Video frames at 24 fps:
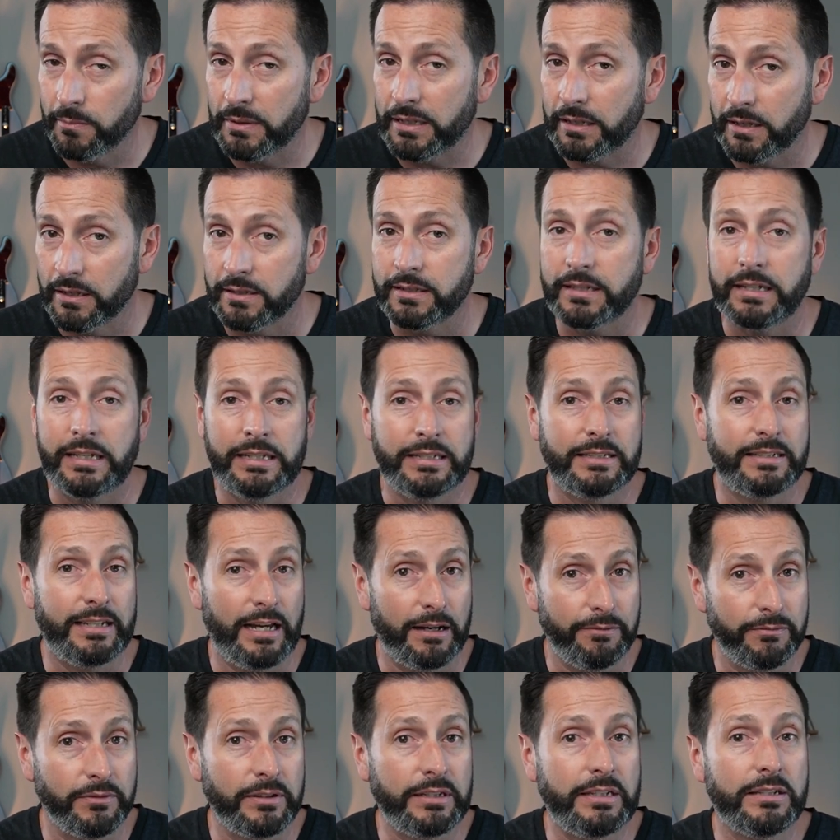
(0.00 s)
because it
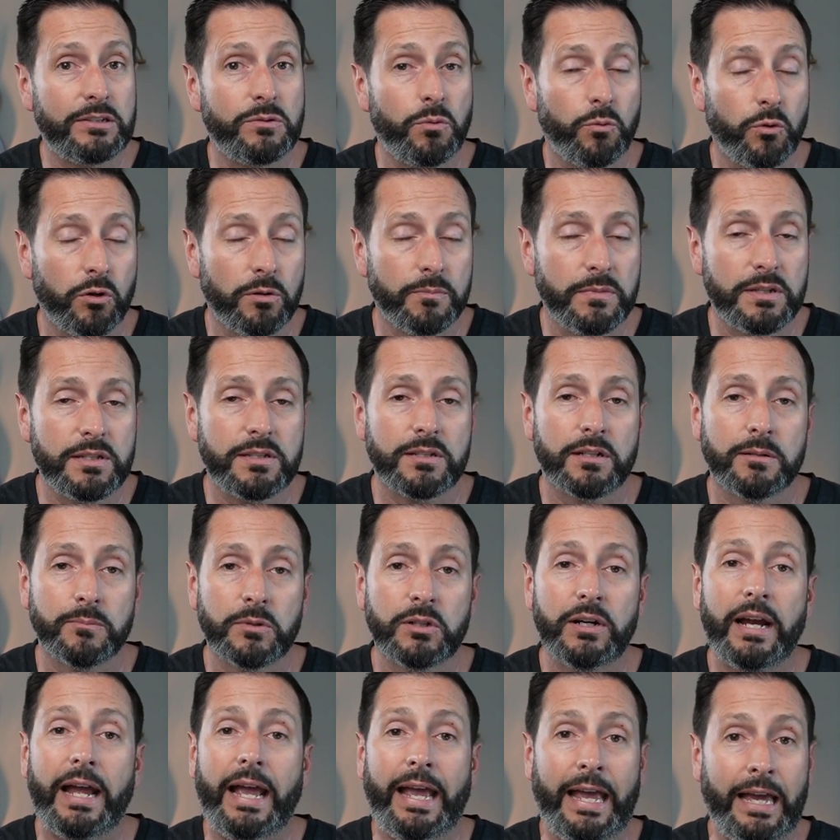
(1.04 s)
definitely is warm in the
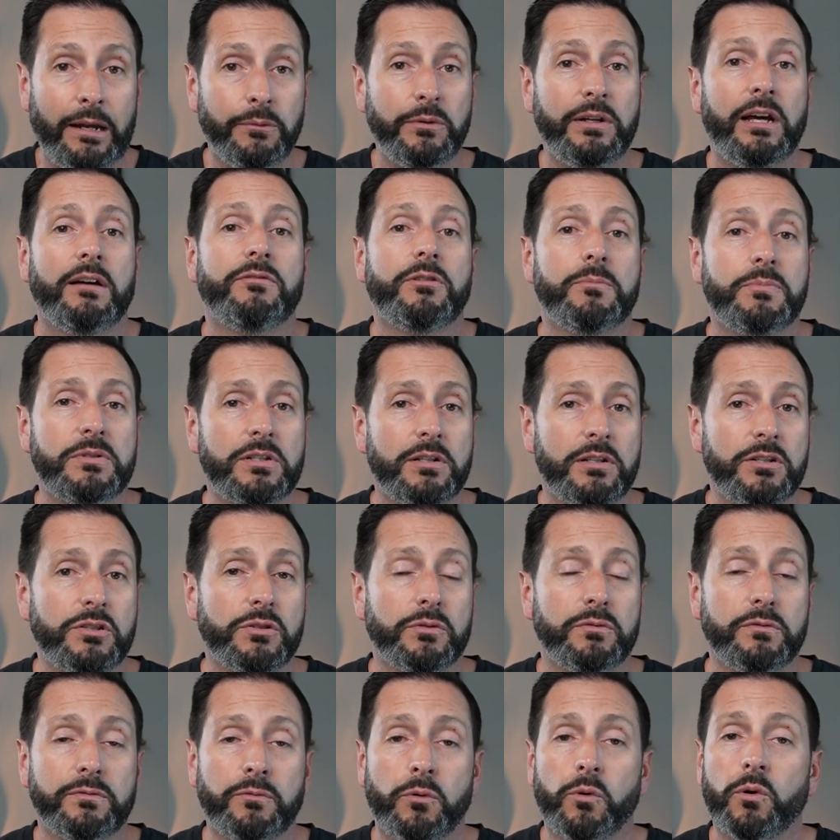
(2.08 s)
summer and we have the
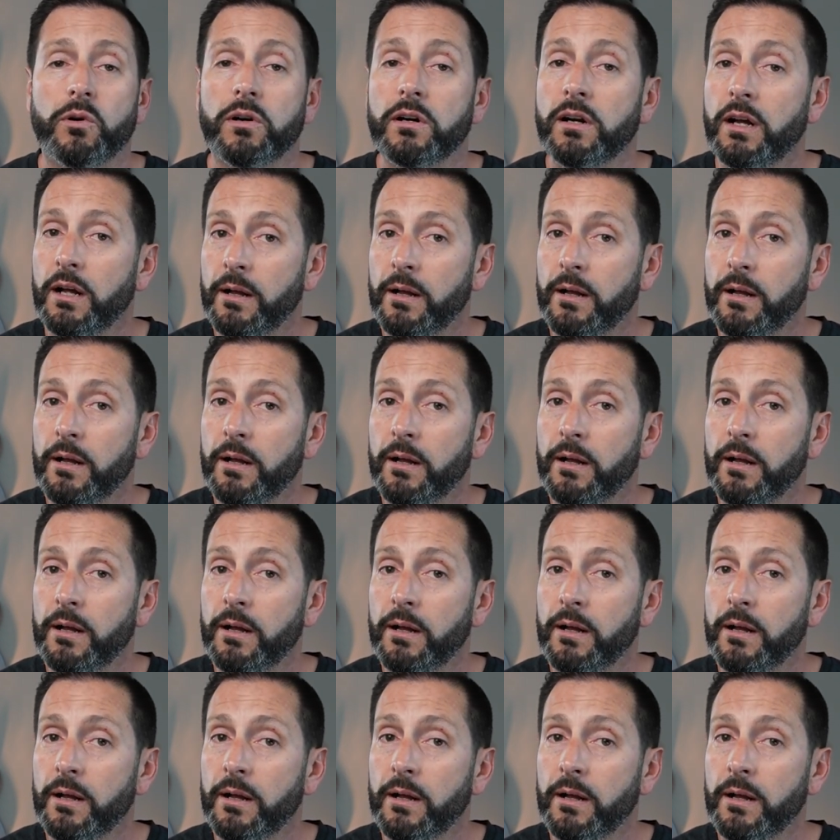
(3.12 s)
potential for